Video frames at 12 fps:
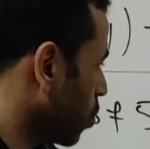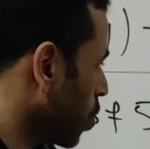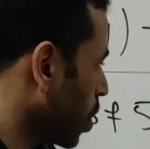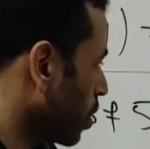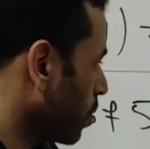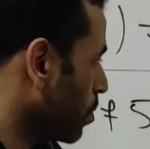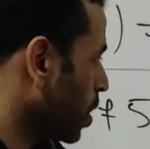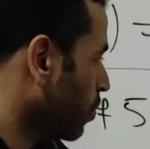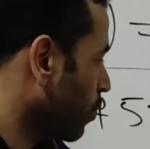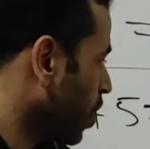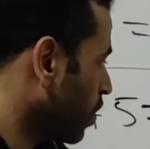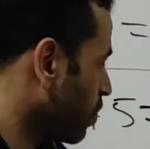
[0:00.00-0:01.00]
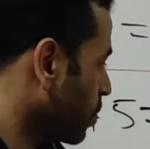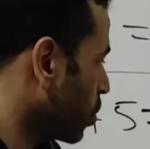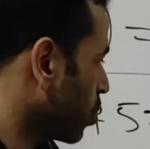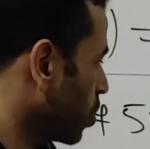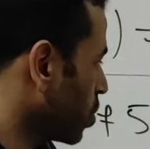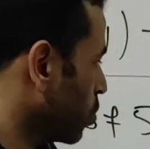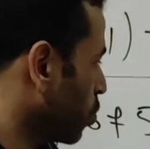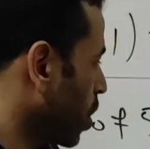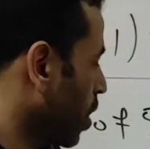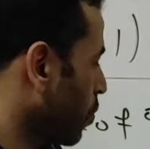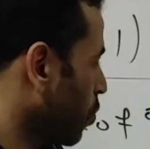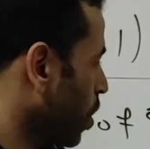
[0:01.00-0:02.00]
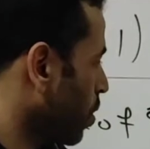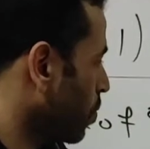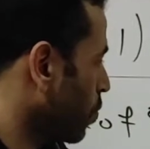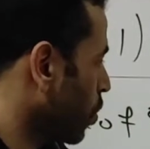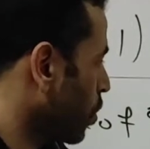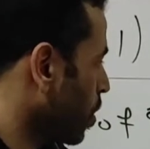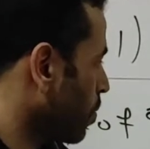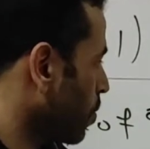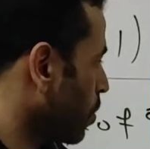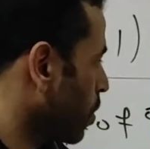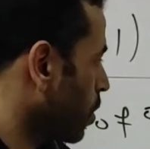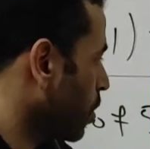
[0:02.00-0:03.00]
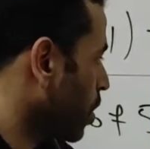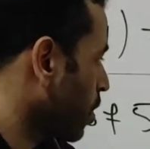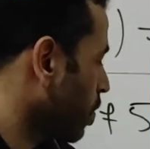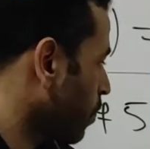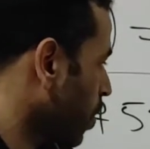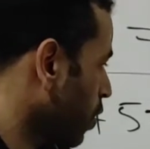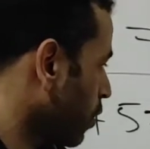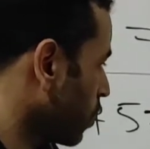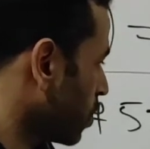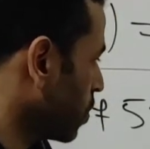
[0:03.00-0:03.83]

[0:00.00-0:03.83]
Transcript: 1 mod 5 because we have one more number than 5.